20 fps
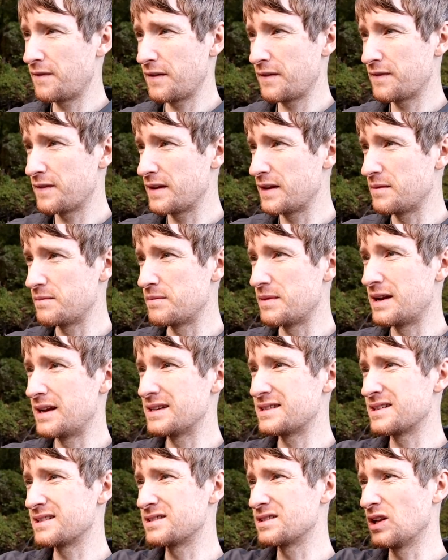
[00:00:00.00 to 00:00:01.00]
fifteen
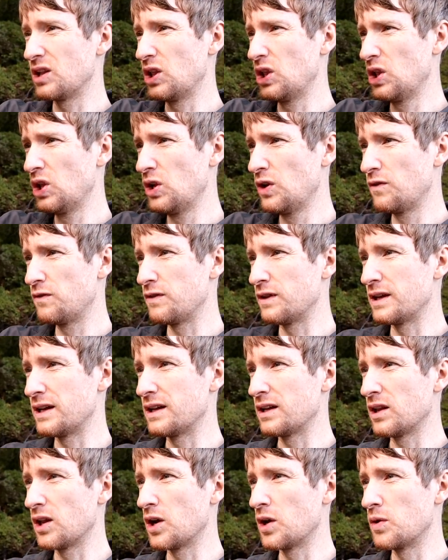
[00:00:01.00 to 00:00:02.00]
minutes, there's a lovely
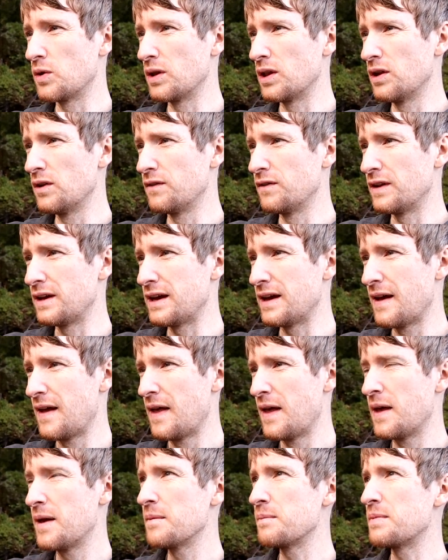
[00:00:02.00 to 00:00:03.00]
glow, a lovely
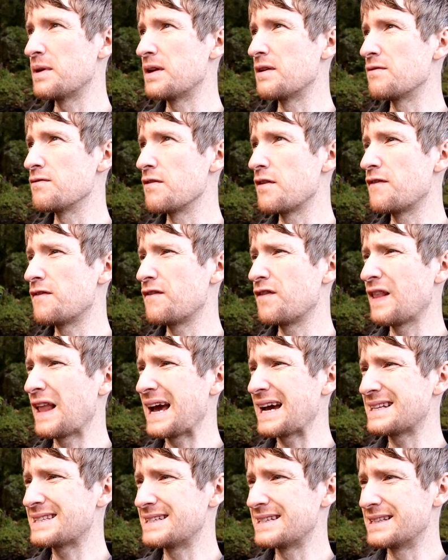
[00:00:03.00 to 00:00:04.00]
bit of
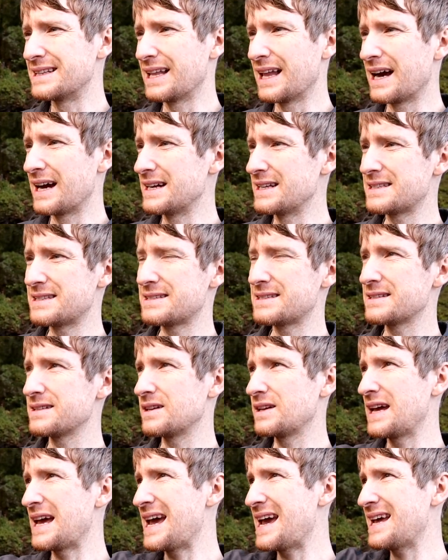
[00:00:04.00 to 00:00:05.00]
reflected light
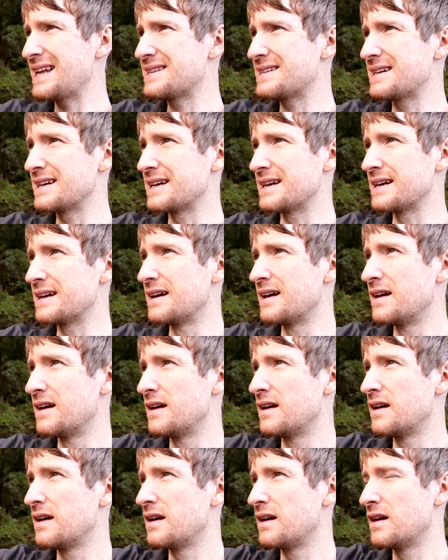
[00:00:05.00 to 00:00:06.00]
hitting
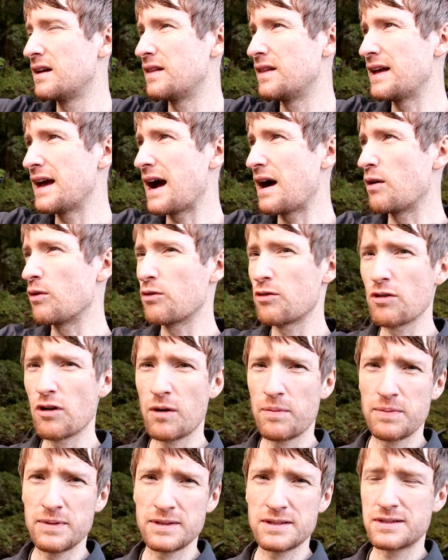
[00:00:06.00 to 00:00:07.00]
the
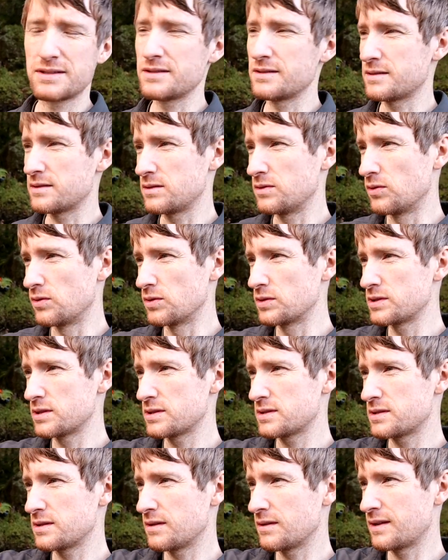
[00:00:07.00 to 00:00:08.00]
outcrop, it's just
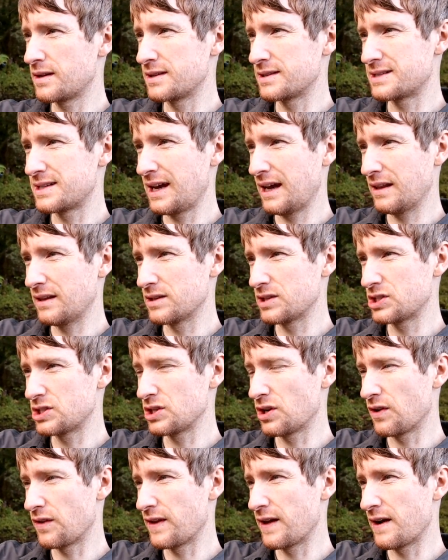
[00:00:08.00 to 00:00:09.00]
gorgeous. So I'm going to take this
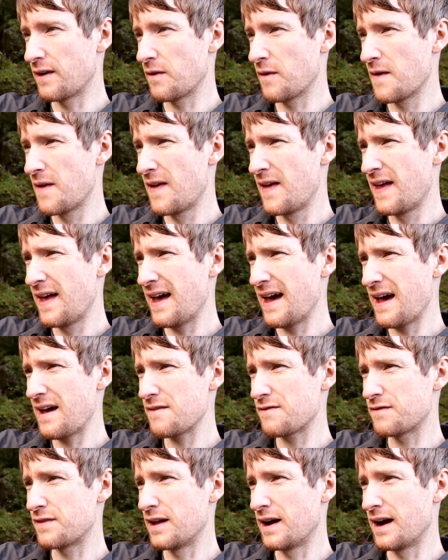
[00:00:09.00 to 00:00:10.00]
shot now.
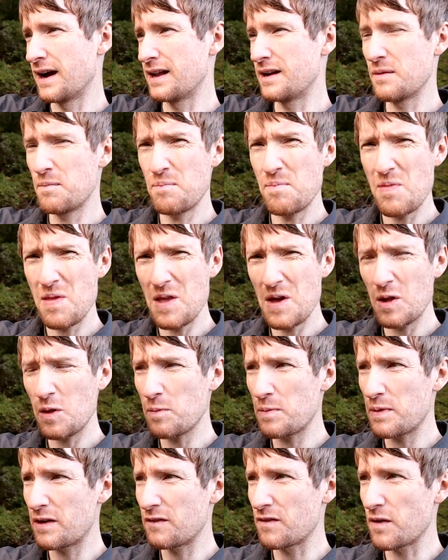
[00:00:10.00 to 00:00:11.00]
F nine, a
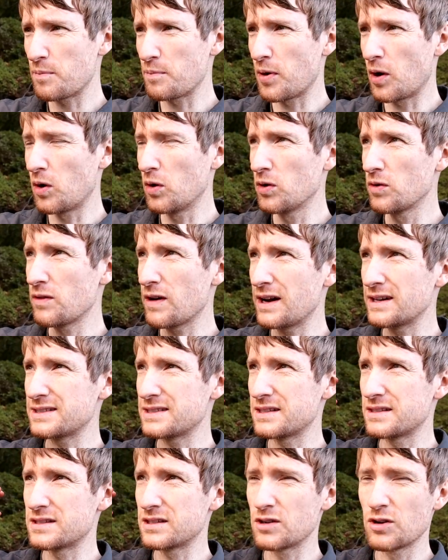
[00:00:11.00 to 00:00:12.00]
little bit of a
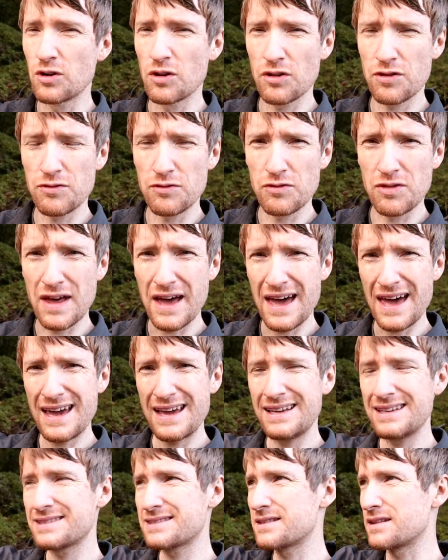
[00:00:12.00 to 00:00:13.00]
polarizer to cut through the
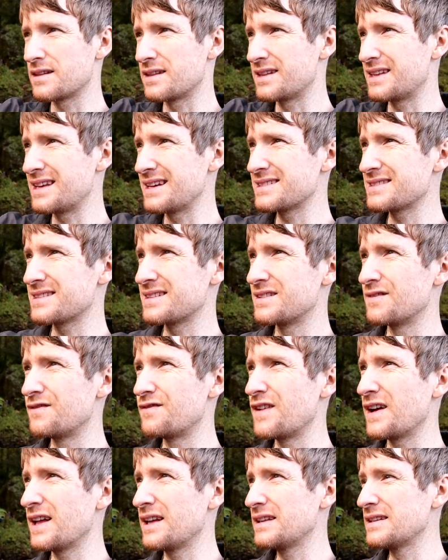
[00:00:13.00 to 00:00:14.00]
haze to the distant
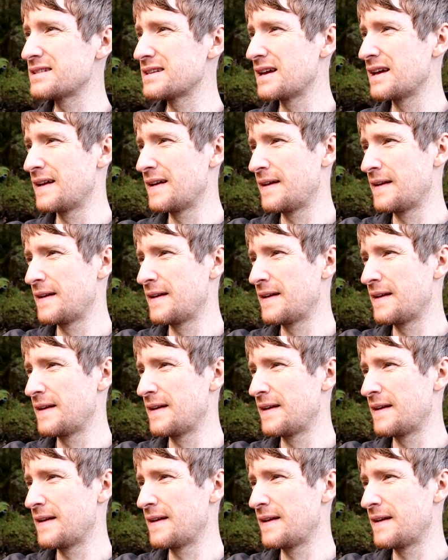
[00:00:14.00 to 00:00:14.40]
fells.